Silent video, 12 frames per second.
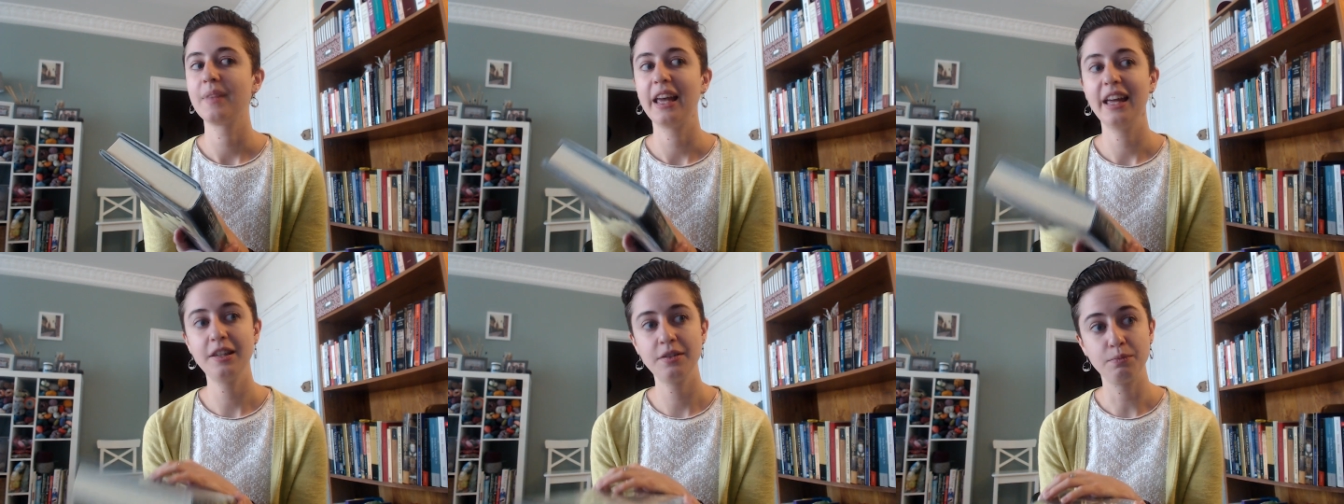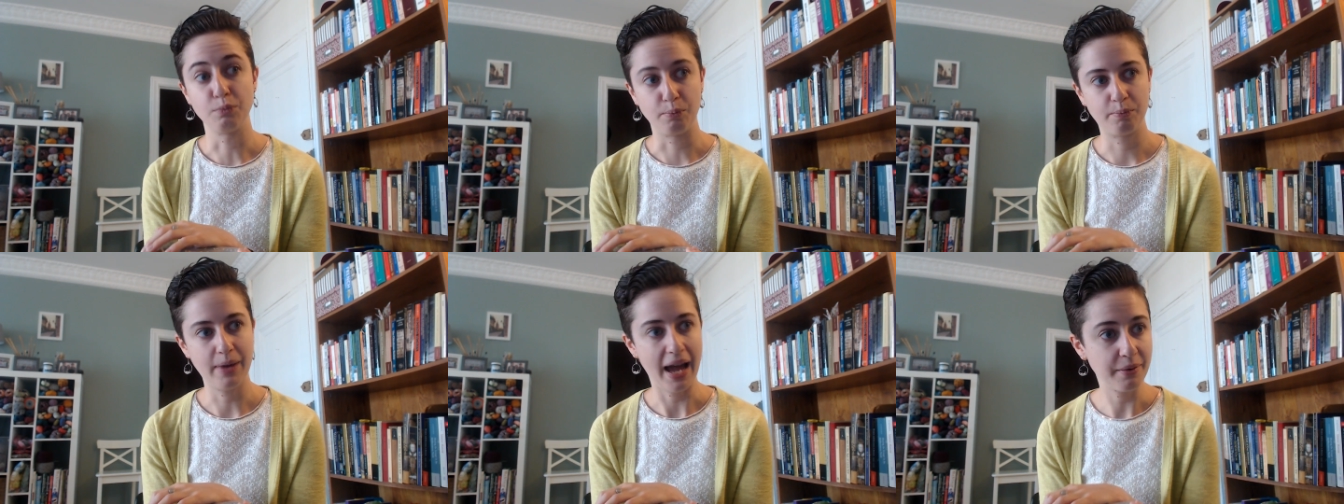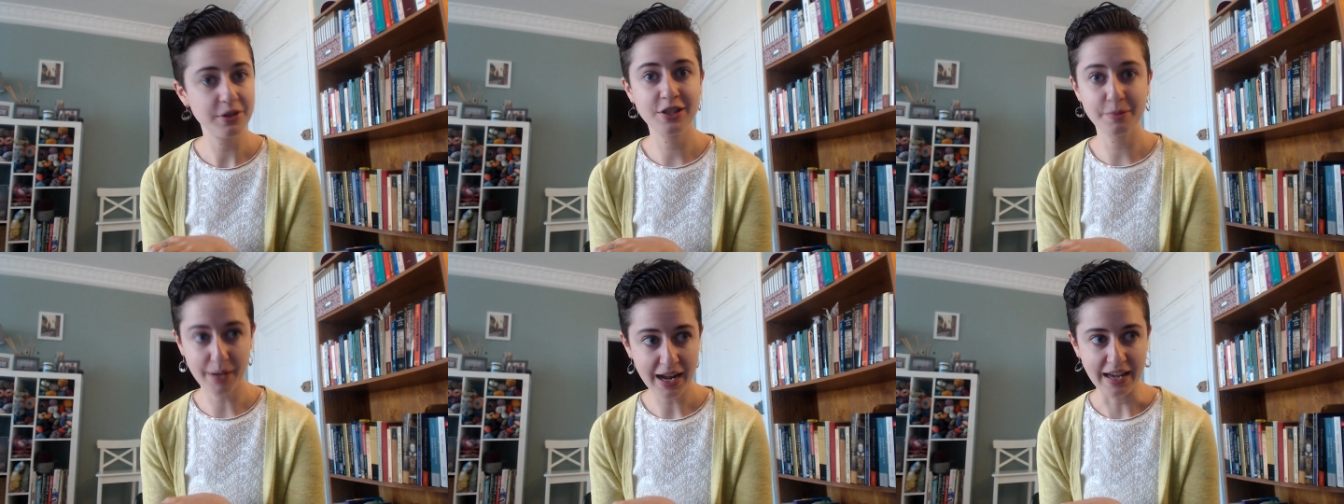it's I was
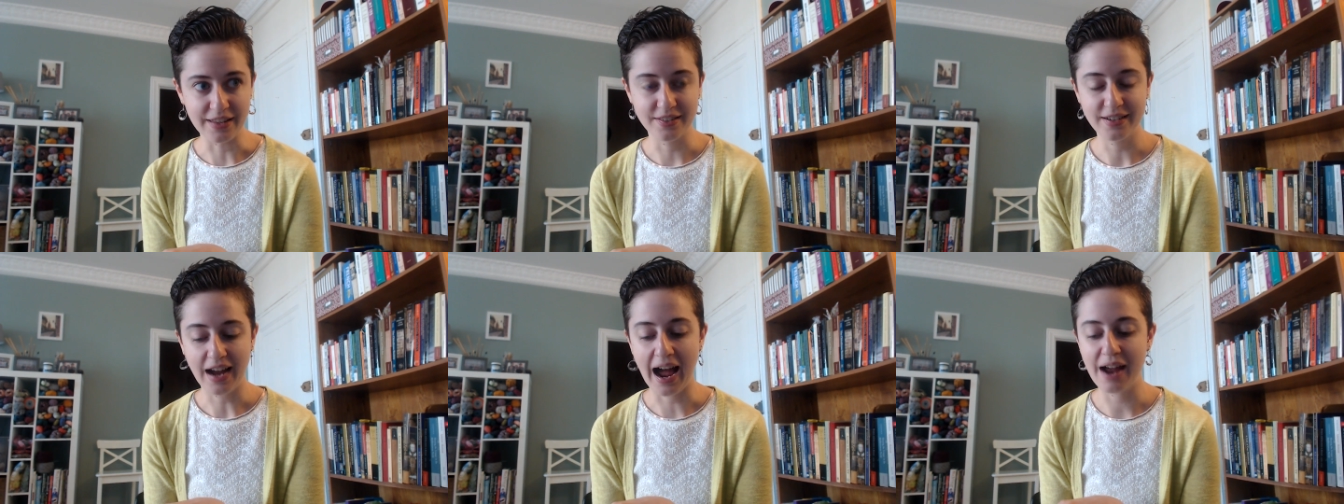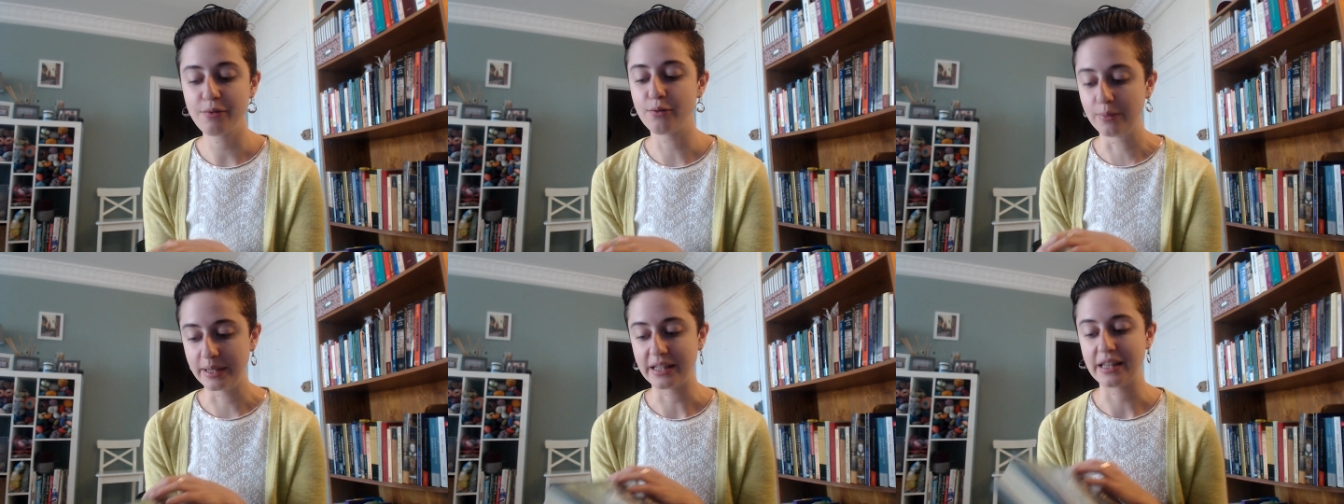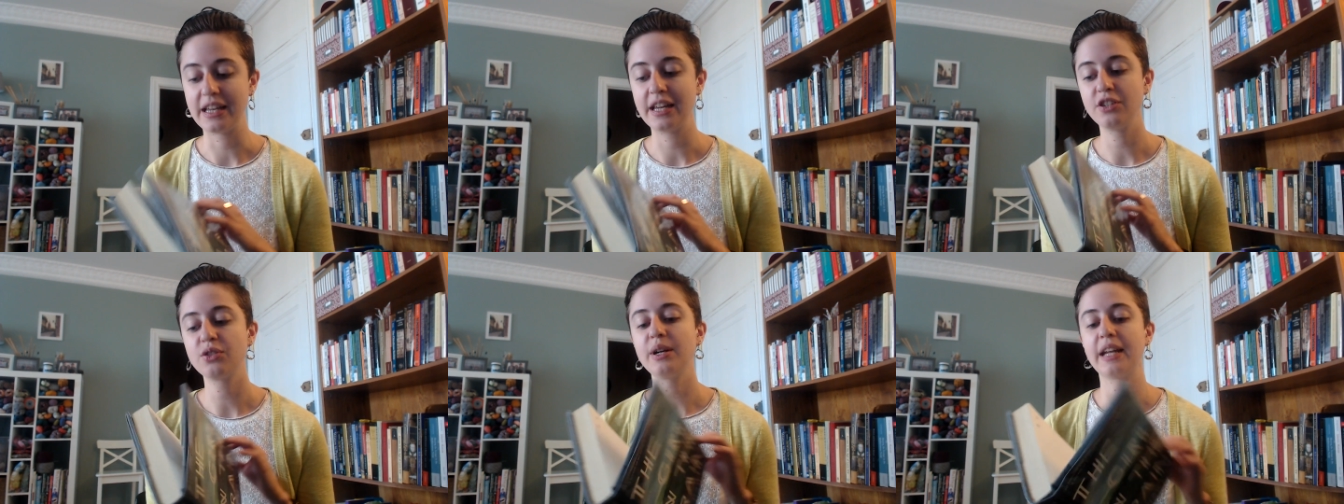surprised. I really
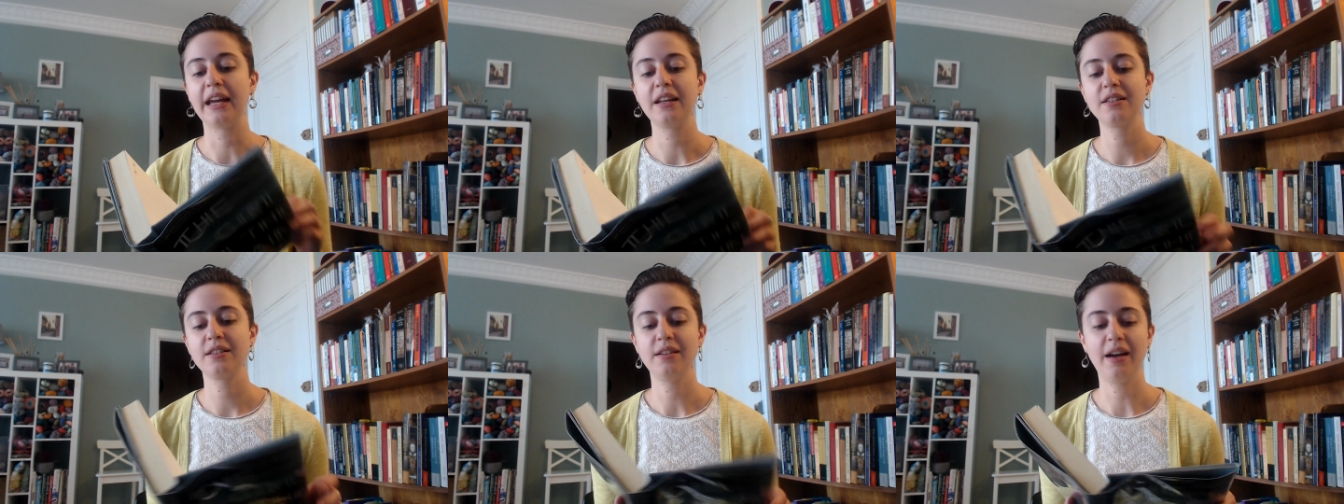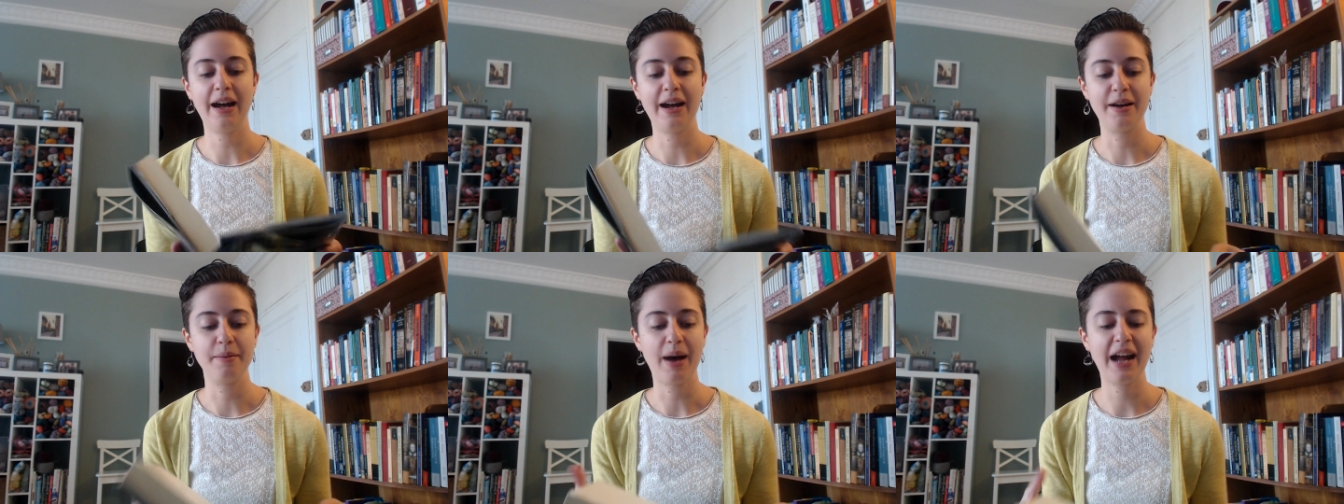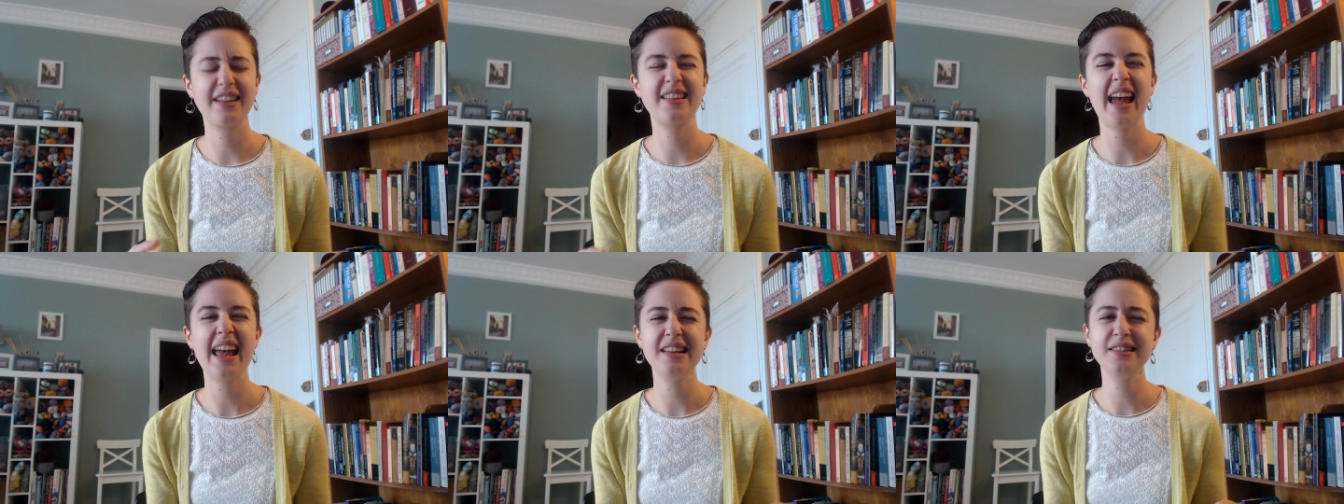enjoyed it. Um, I
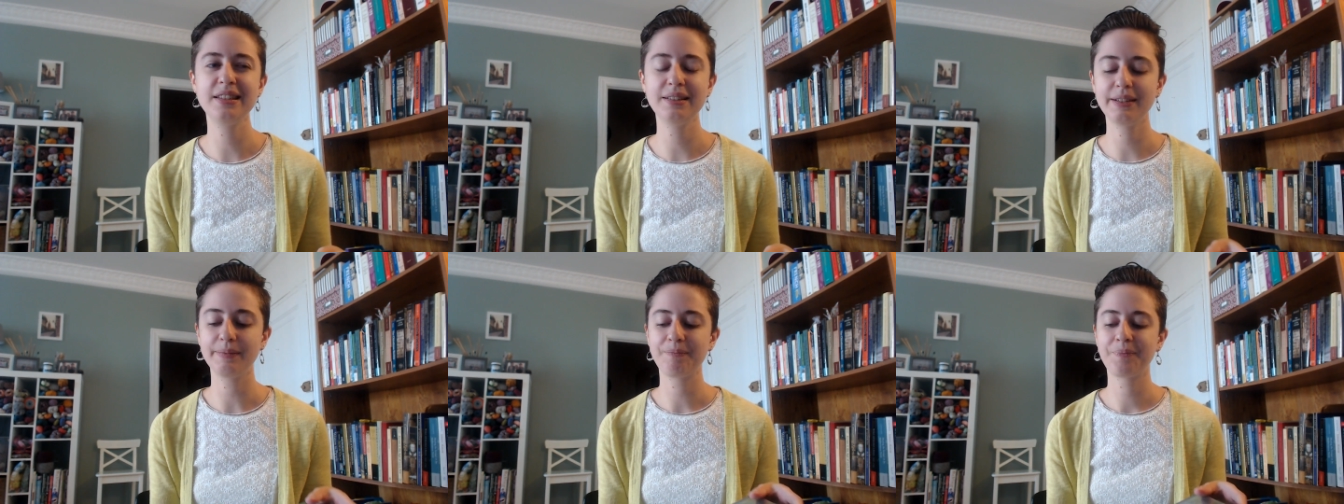tend to